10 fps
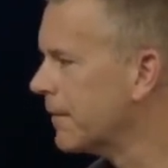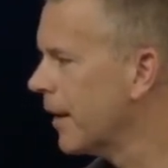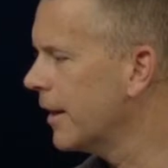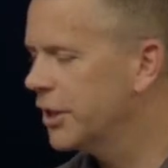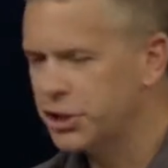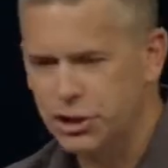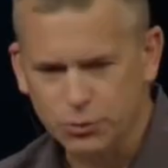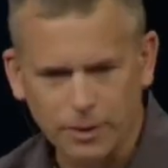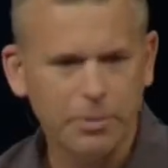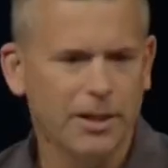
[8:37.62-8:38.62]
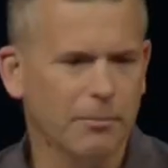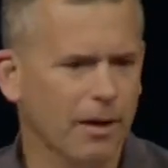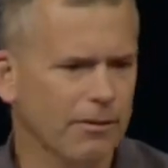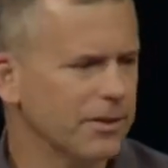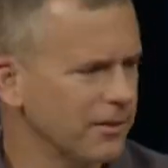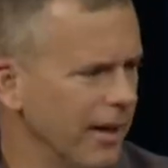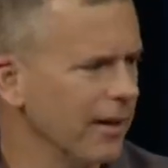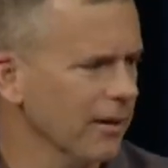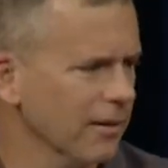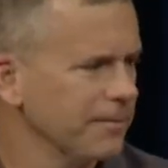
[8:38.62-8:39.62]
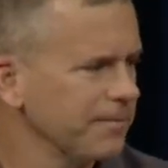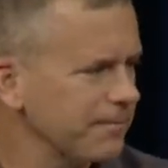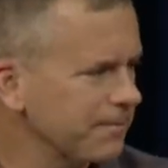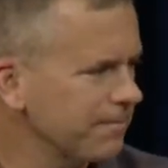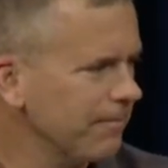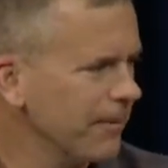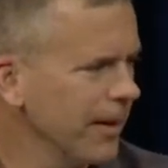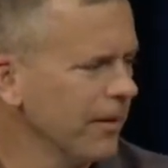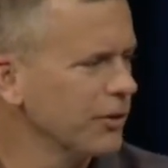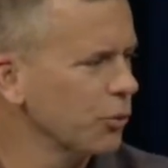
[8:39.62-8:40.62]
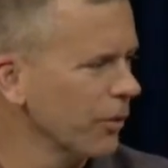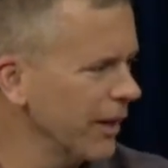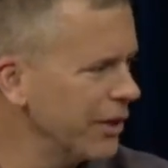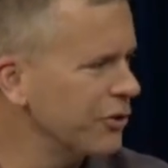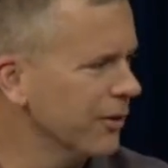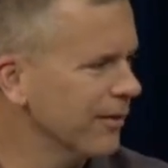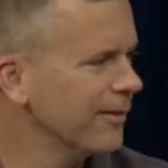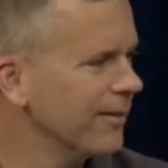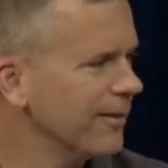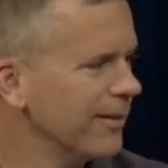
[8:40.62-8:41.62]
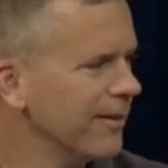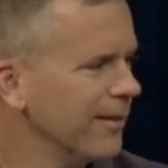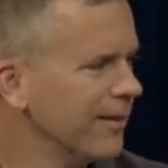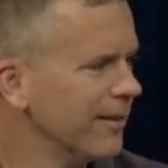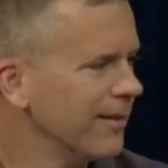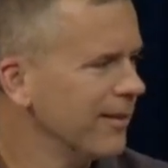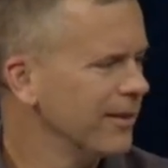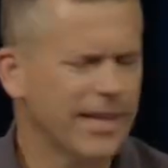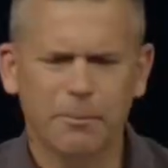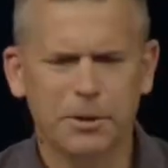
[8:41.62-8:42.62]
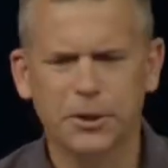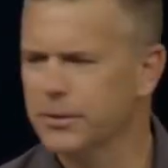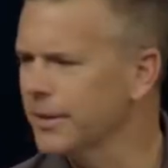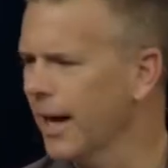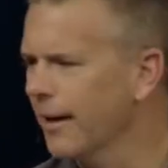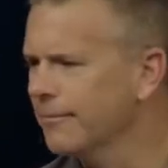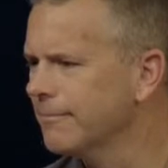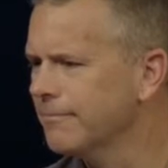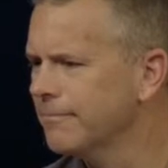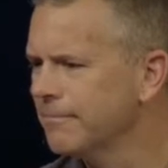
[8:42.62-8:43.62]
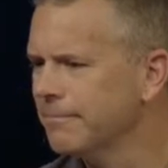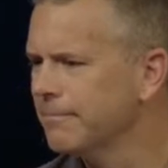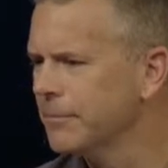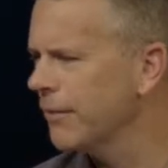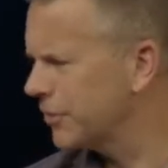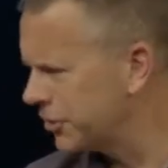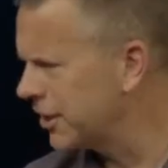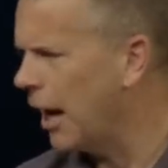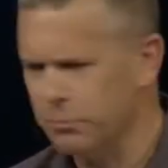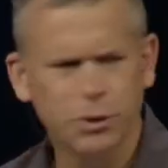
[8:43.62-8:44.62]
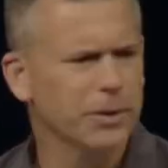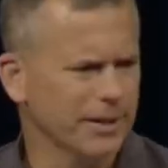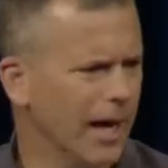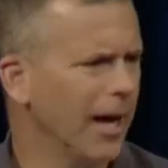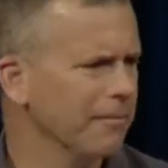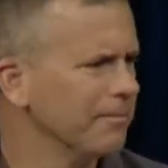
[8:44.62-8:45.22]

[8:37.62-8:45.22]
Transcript: And they'd strip him of his title and of his ordination. You can't be doing that. You have to stop doing that.